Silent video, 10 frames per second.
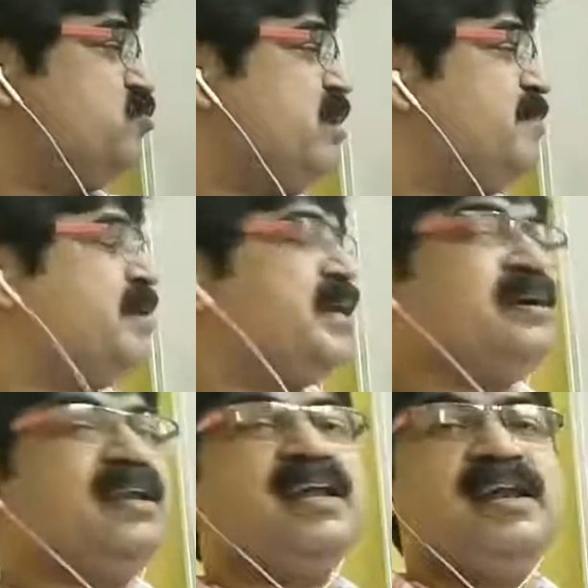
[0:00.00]
a
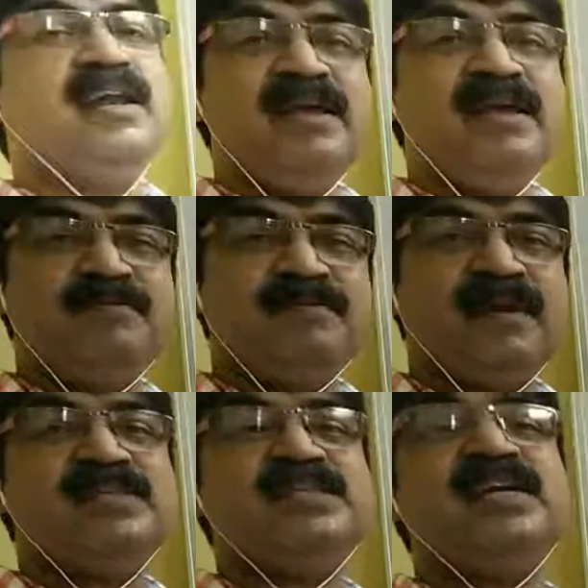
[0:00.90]
particular leaf
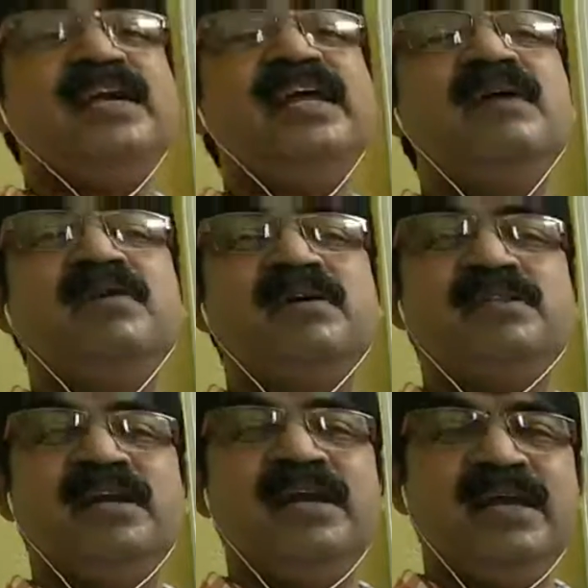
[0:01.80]
and study about the
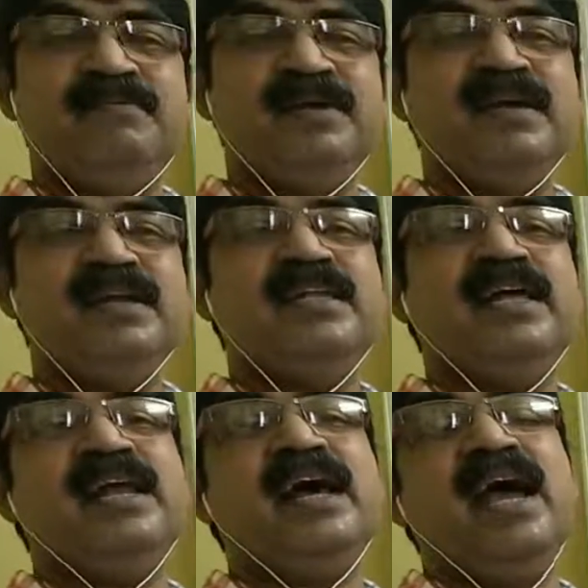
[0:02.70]
leaf,
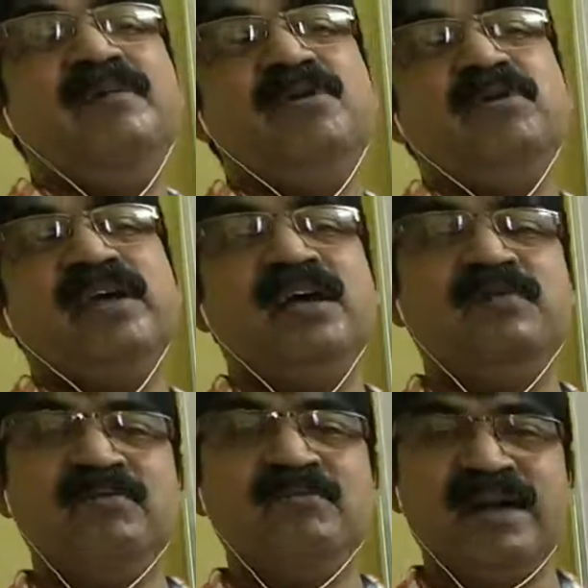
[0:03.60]
then I am talking
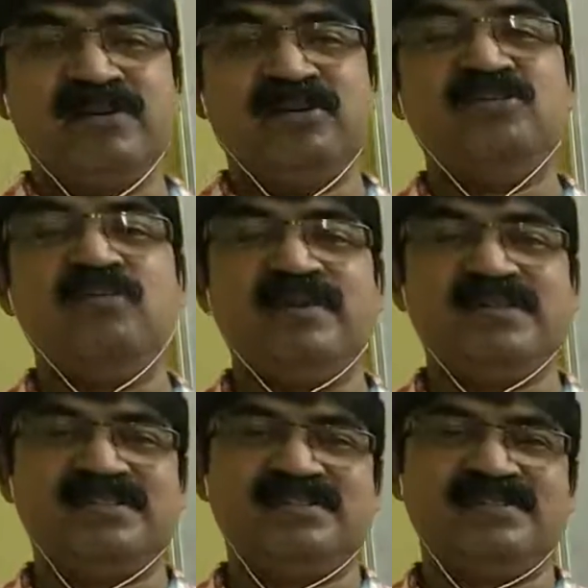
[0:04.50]
about microeconomics.